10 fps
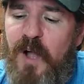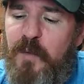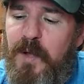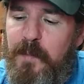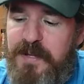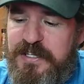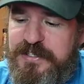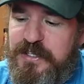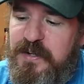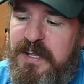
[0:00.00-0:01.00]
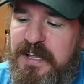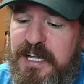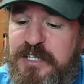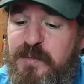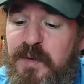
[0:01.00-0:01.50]
Rockwell Pilsner
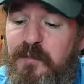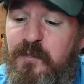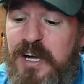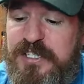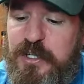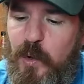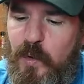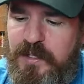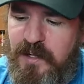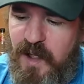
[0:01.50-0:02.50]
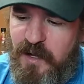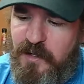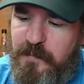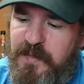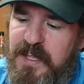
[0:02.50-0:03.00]
is a refreshing golden
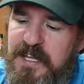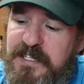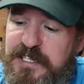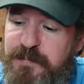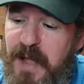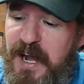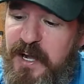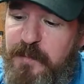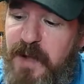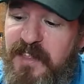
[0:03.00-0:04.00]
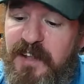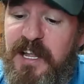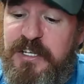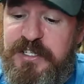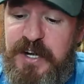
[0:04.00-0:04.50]
lager inspired by the
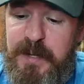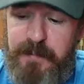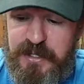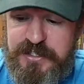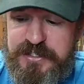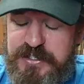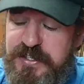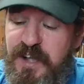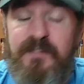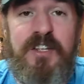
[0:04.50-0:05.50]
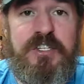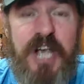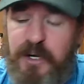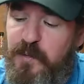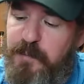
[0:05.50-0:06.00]
legendary Pilsners of the
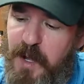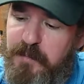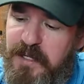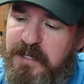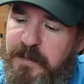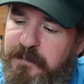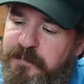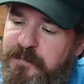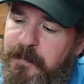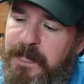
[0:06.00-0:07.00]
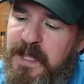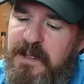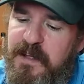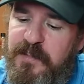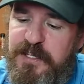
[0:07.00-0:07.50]
Czech Republic.
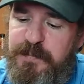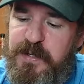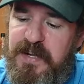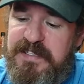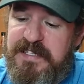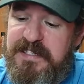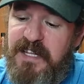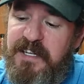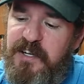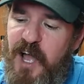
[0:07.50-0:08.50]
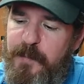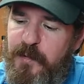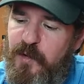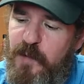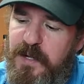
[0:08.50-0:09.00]
This beer has a delicate hop
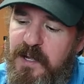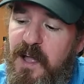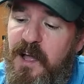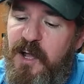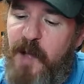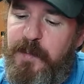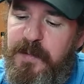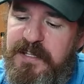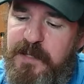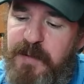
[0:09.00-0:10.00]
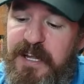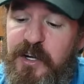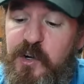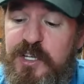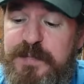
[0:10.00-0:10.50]
aroma complemented by a
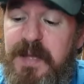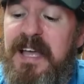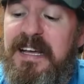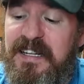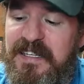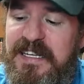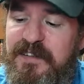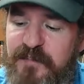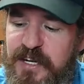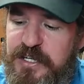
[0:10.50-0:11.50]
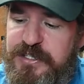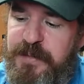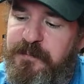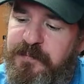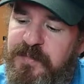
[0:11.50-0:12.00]
crisp, clean finish.